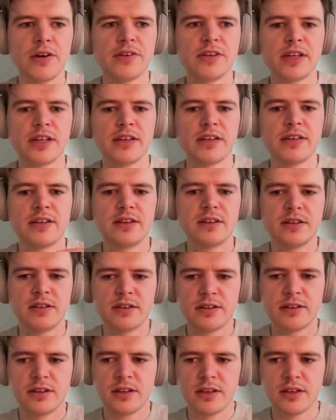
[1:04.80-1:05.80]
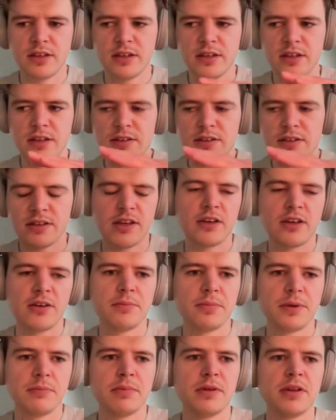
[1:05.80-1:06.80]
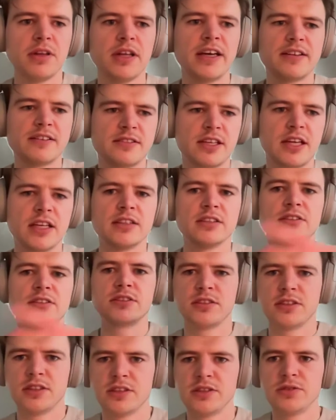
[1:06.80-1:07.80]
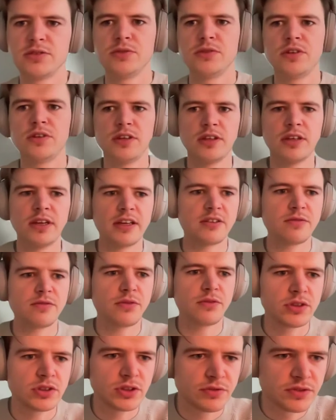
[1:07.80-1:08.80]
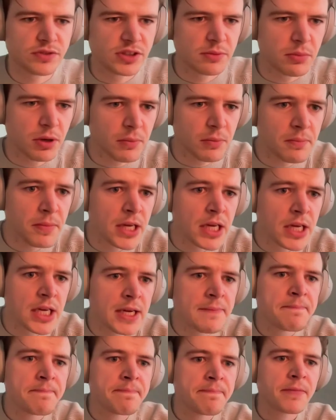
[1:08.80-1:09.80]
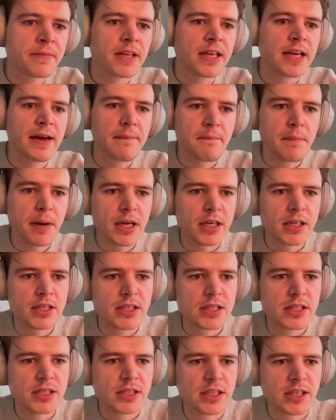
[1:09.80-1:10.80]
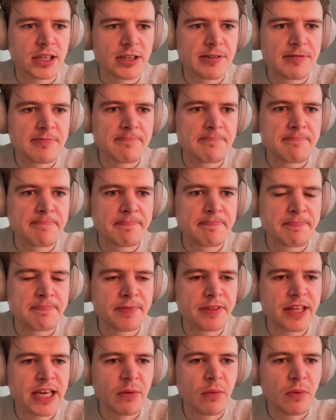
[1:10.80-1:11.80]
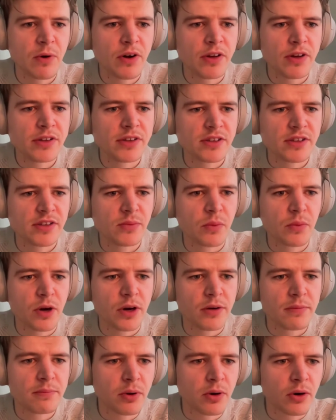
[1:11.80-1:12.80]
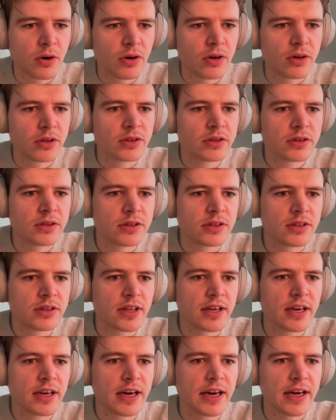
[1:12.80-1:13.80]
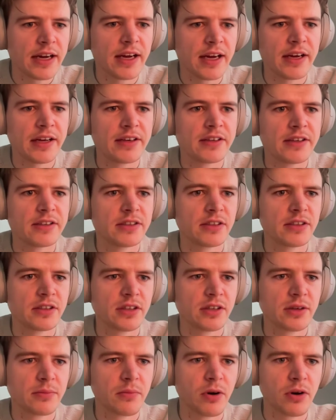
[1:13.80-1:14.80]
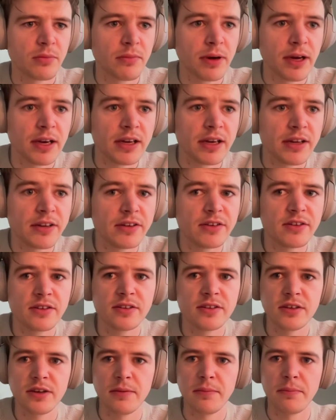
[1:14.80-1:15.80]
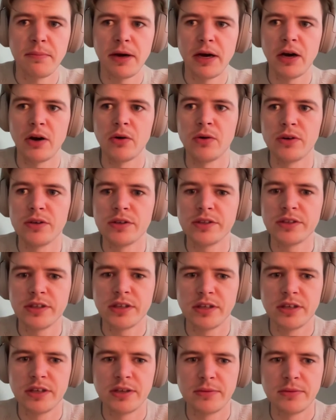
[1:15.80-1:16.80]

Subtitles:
part that the Santana people extend into the next version of CBOM. But there was this one point that I had on my list about